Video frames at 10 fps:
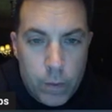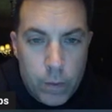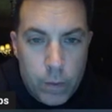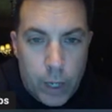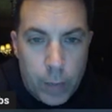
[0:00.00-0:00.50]

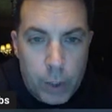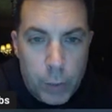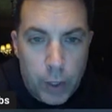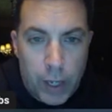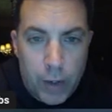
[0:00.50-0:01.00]
Okay, we
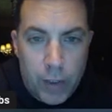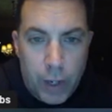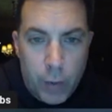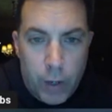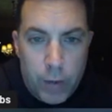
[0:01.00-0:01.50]
spill everything
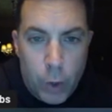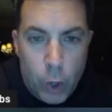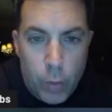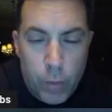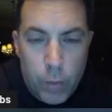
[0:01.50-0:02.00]
right to him.
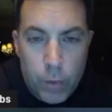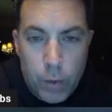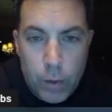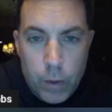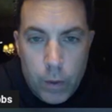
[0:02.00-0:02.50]

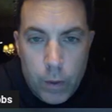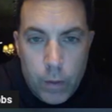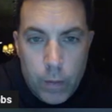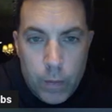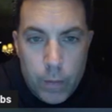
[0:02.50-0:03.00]

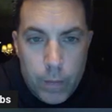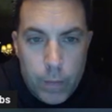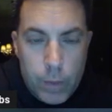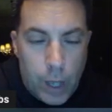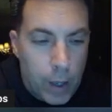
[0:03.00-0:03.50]

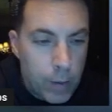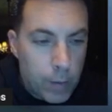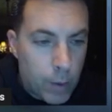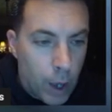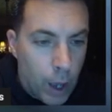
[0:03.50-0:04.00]
Okay,
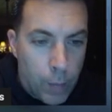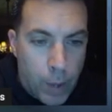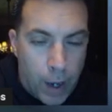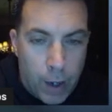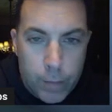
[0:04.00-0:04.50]
uh,
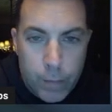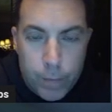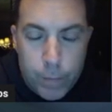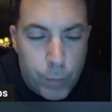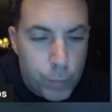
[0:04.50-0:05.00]
about a
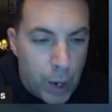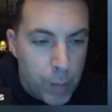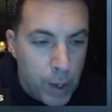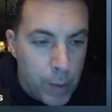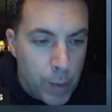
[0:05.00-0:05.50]
probably
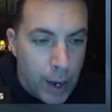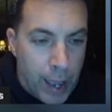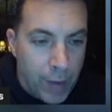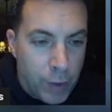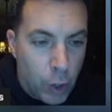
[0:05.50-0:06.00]
maybe about a
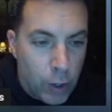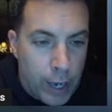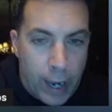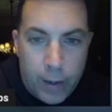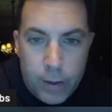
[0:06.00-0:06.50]
half yard
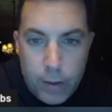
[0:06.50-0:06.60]
gain.